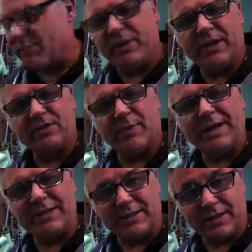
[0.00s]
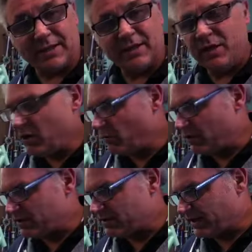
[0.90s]
what BS Bike did
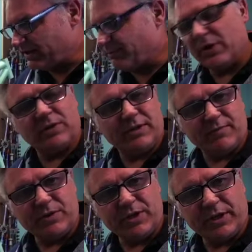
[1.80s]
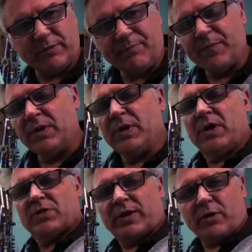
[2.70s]
was they built a different jig.
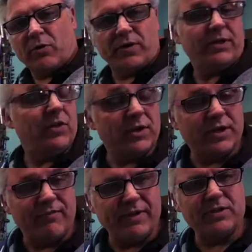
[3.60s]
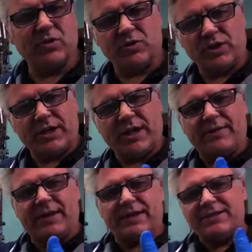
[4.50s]
So they took a conventional jig
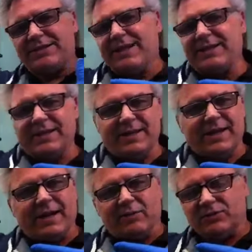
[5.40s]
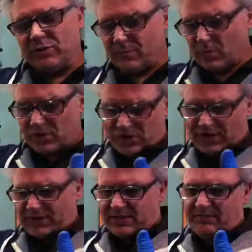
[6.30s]
and they extended it out. So most
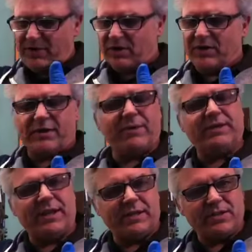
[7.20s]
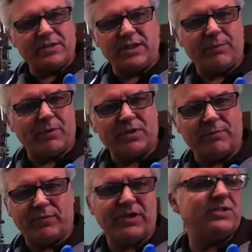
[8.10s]
jigs, you know, they could be 10 inches deep or
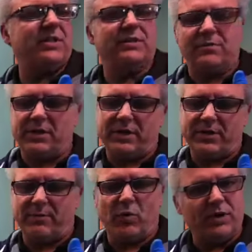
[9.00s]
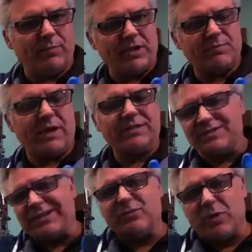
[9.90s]
something. These things, the one at BS Bikes
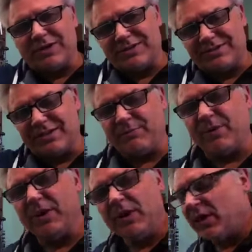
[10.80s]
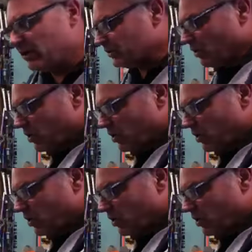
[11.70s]
is like twice as deep. So